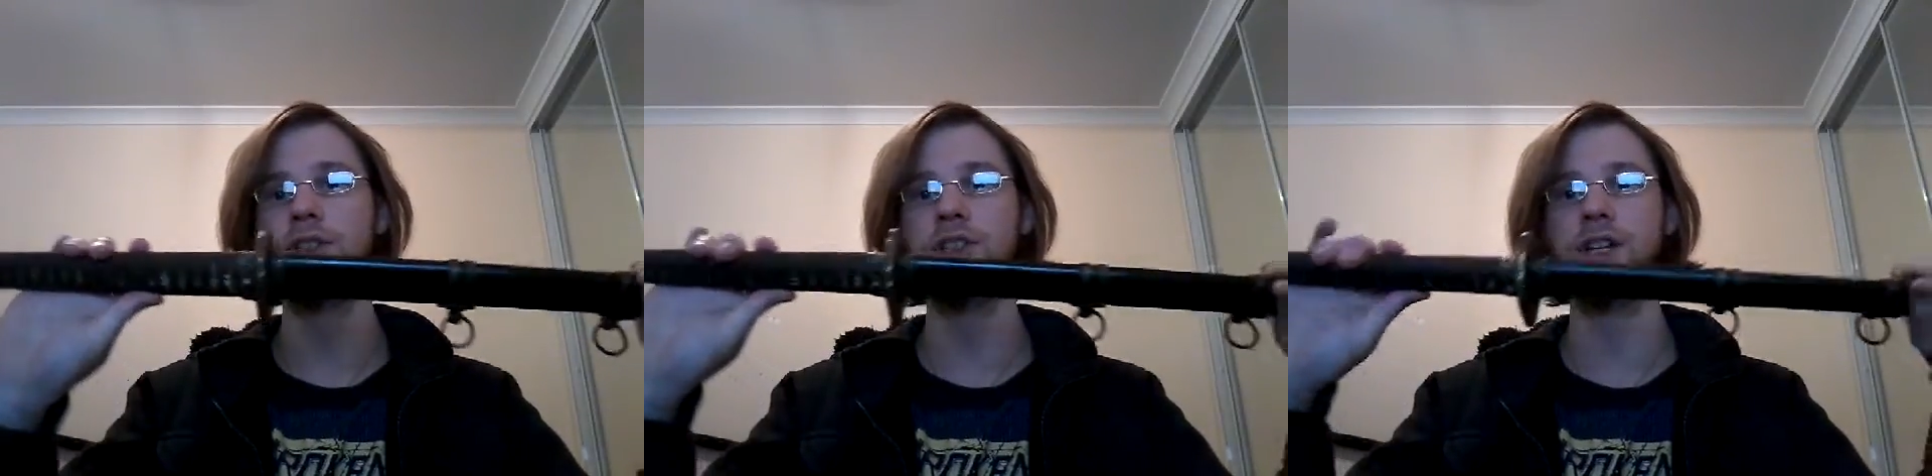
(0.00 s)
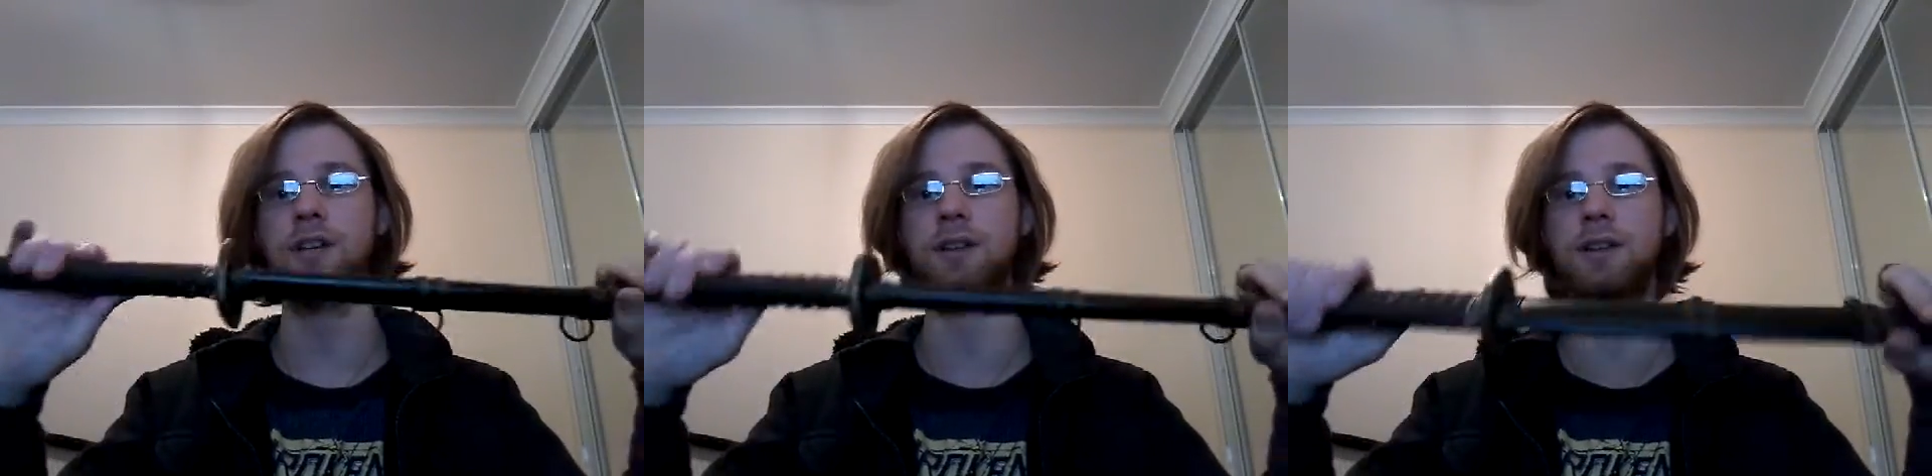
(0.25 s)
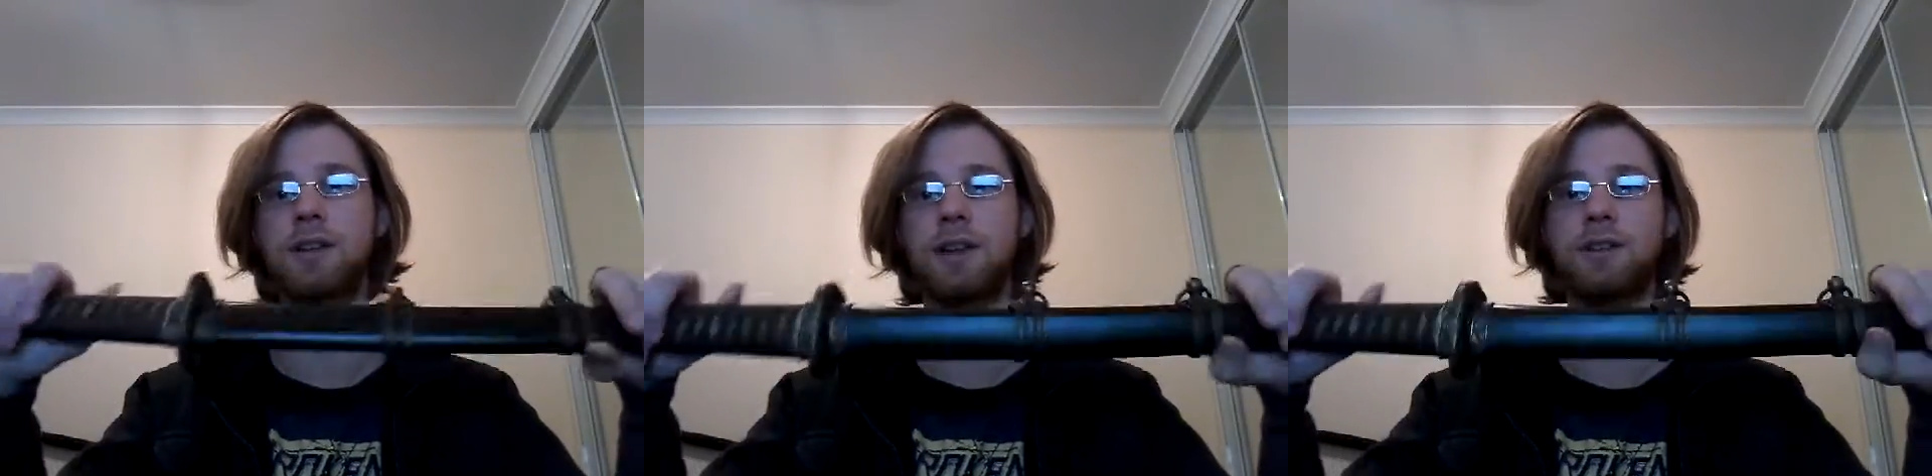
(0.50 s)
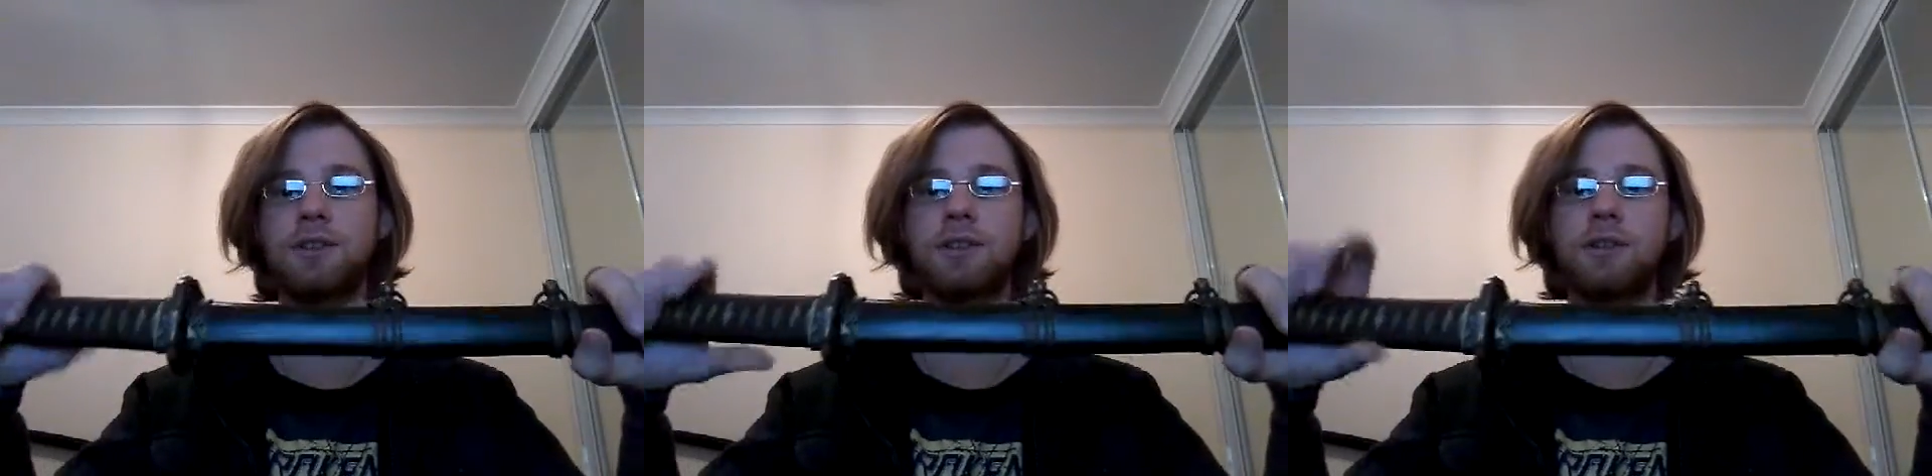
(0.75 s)
Shin
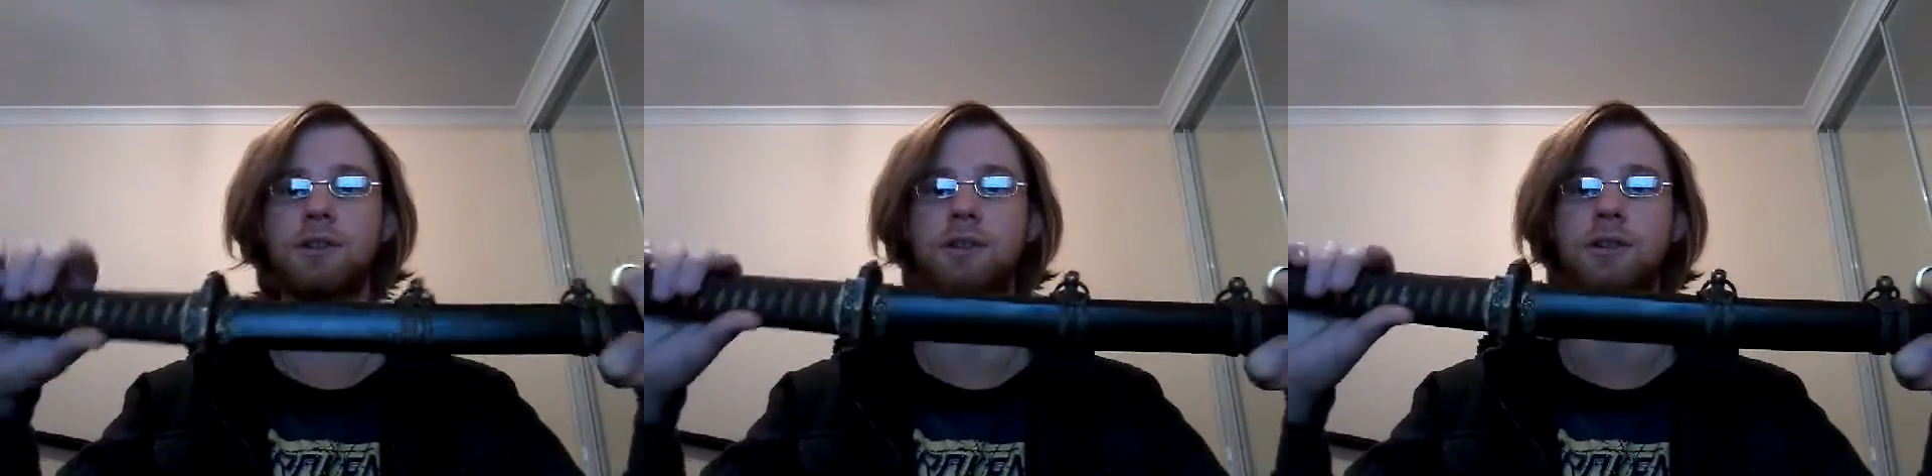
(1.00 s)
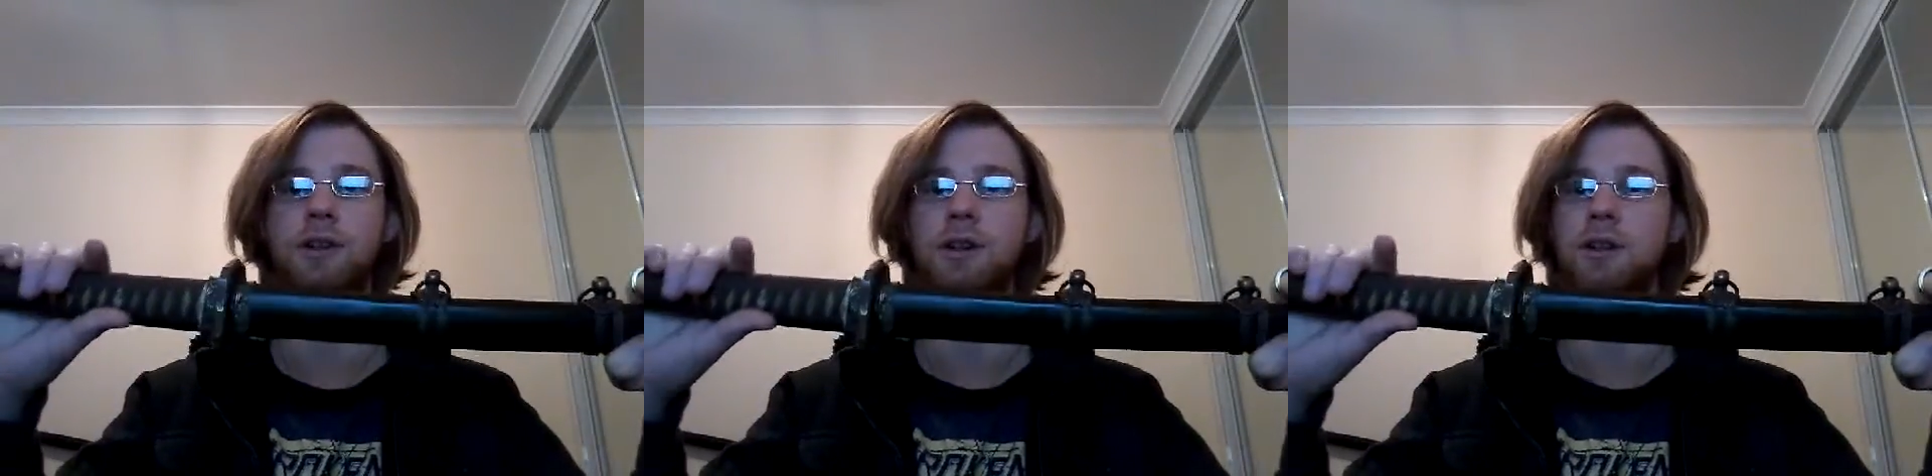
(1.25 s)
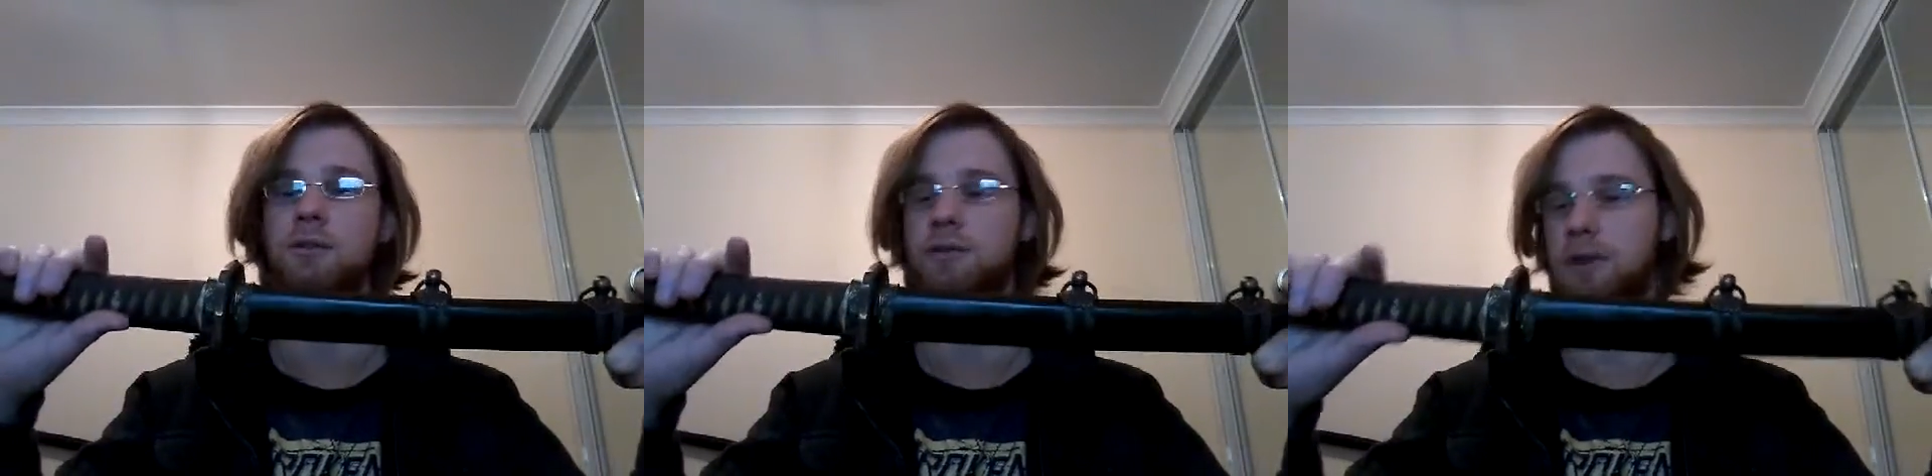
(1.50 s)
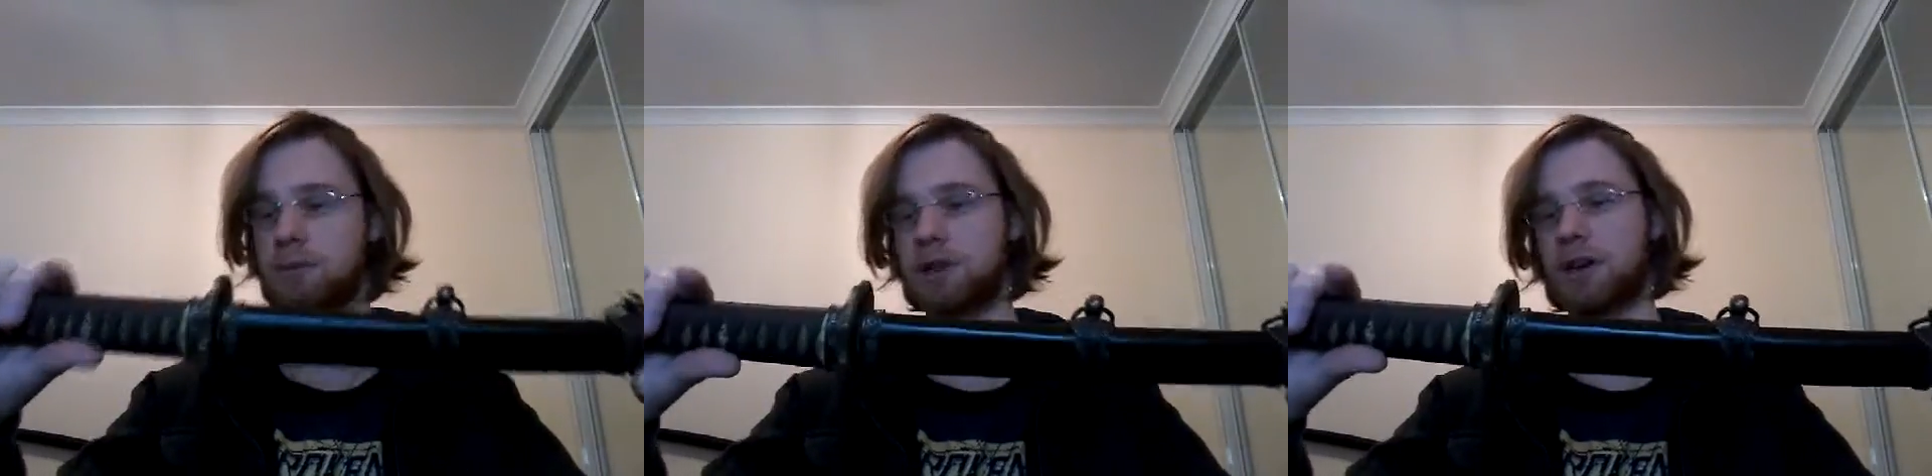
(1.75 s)
Gunto
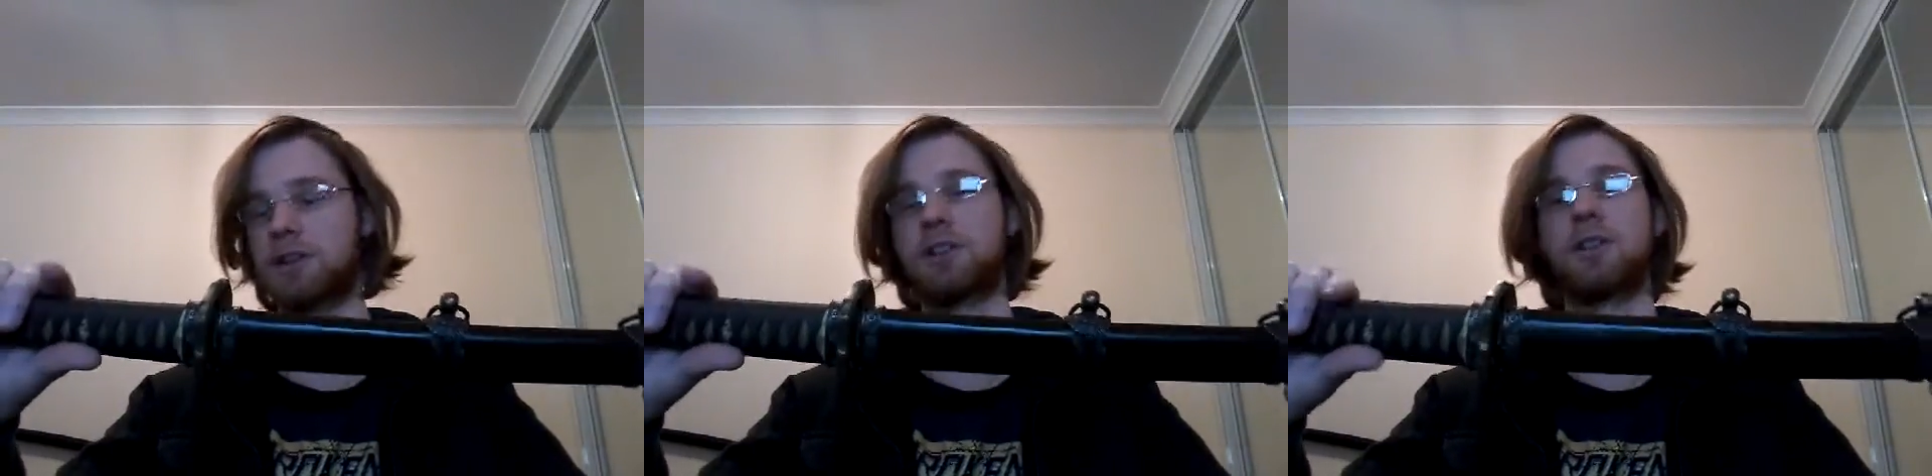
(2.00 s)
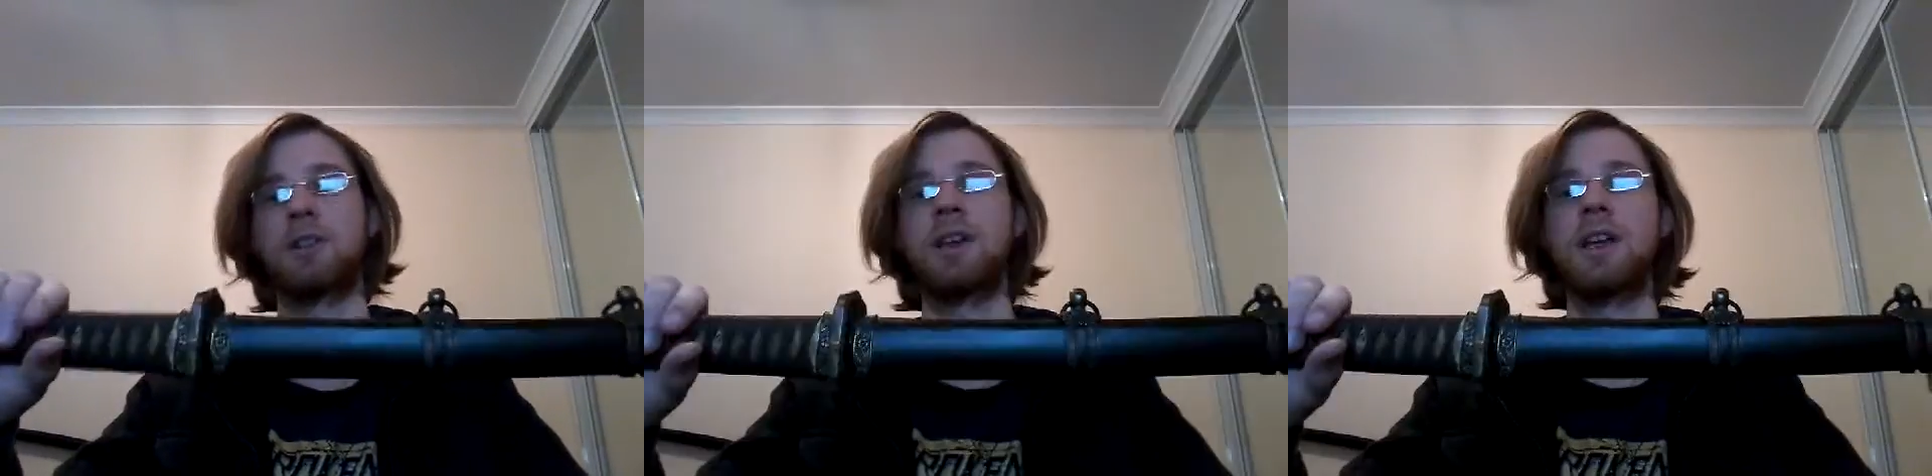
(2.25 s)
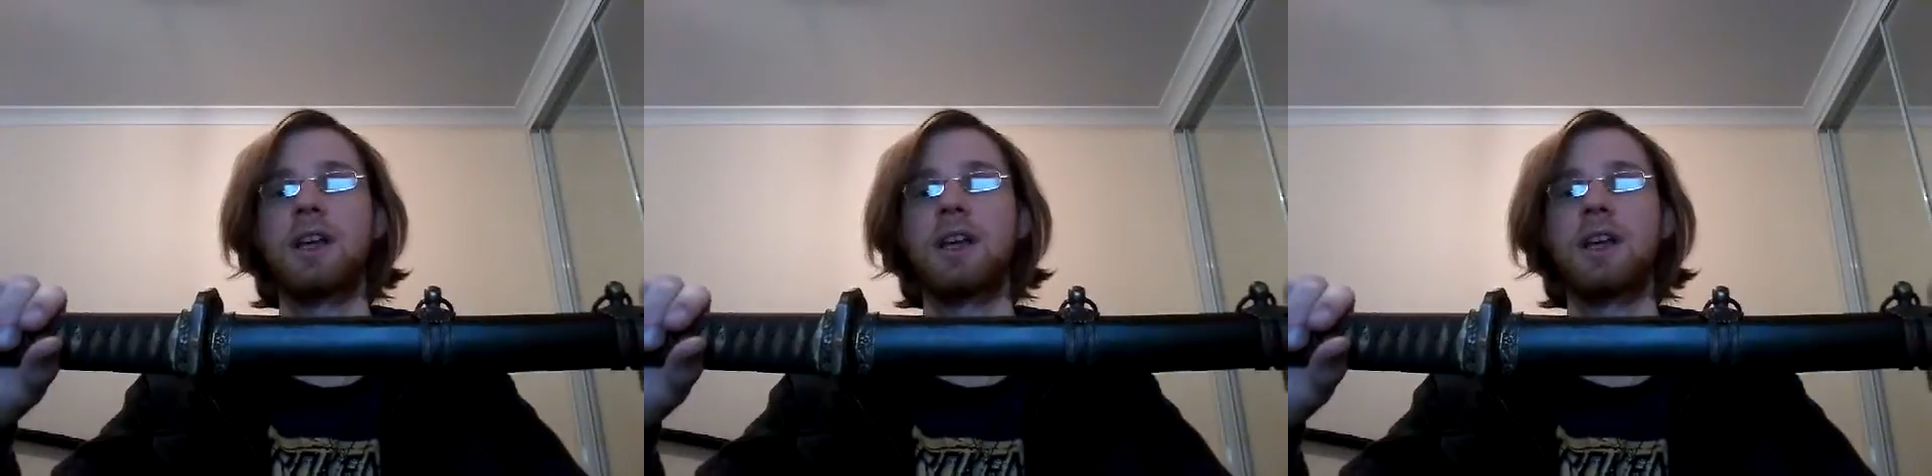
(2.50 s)
reproduction.